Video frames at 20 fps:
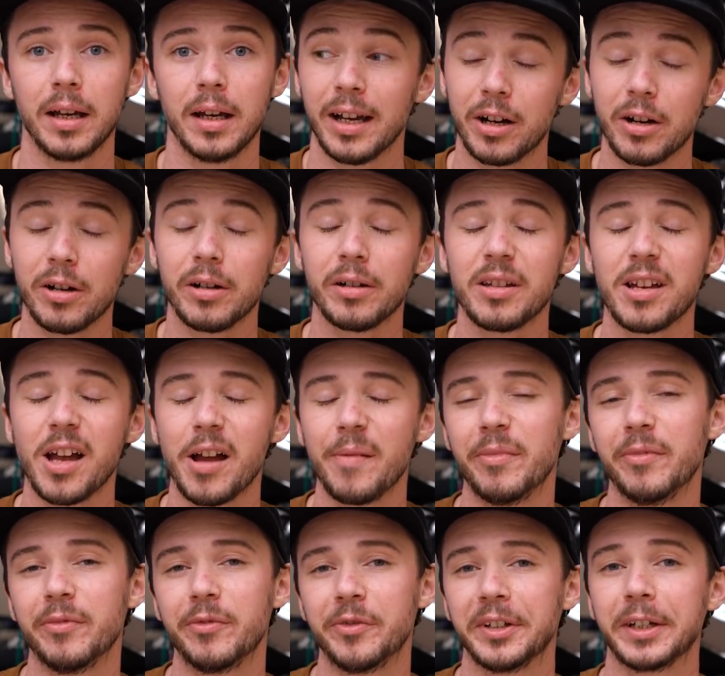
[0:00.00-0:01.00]
Currently, I've
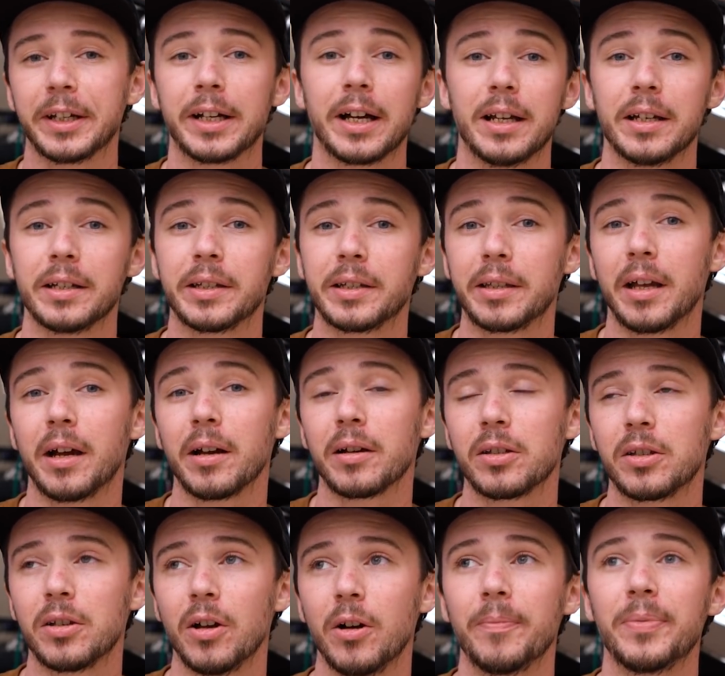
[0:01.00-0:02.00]
been feeling kind of stuck.
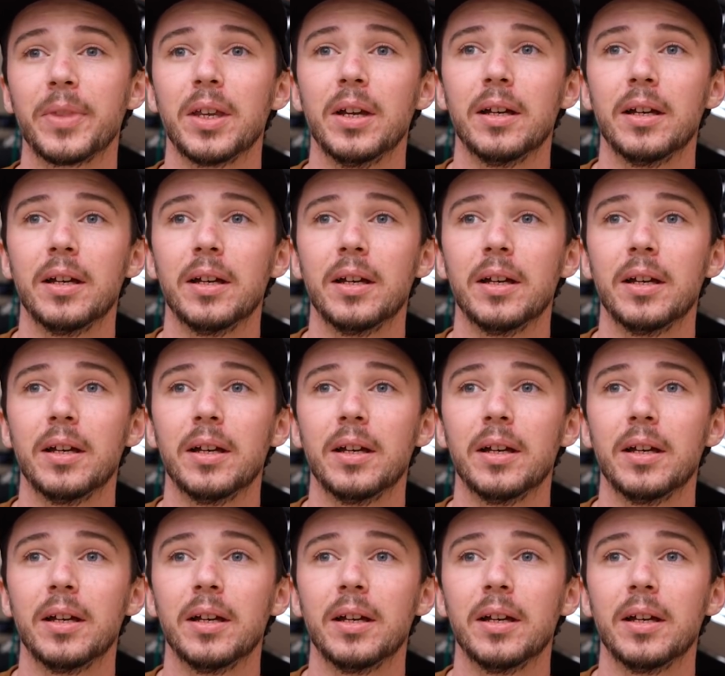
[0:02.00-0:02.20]
So